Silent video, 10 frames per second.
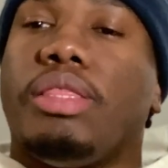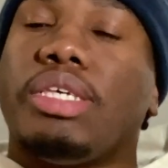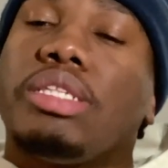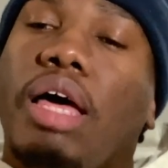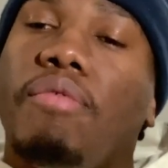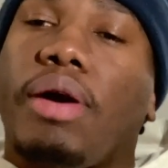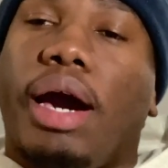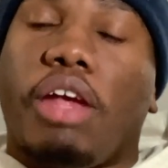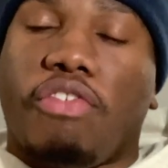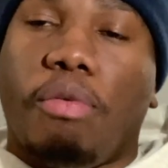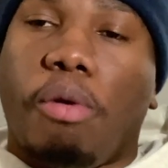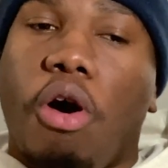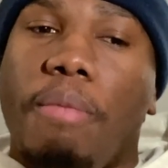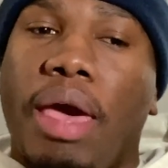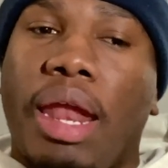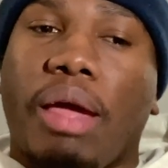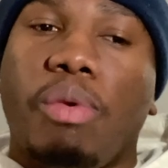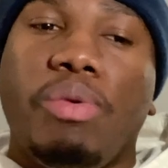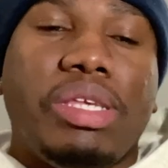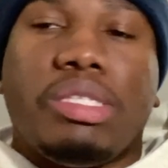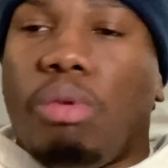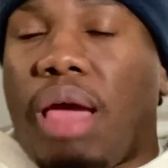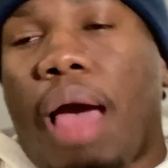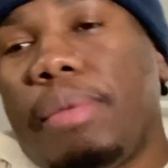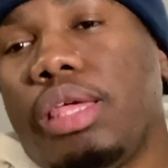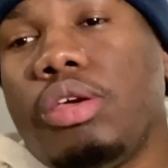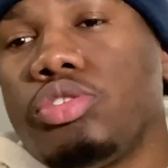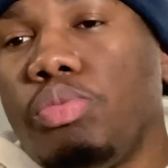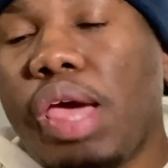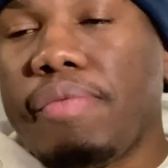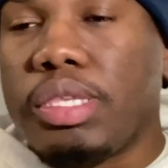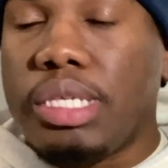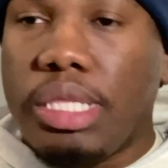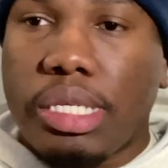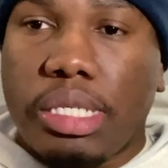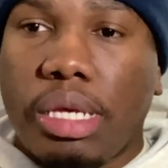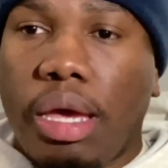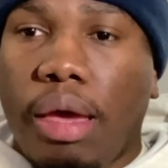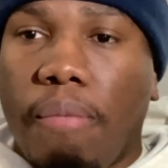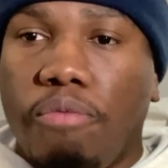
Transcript: level of college football, man. Like we how many years do we have to see this?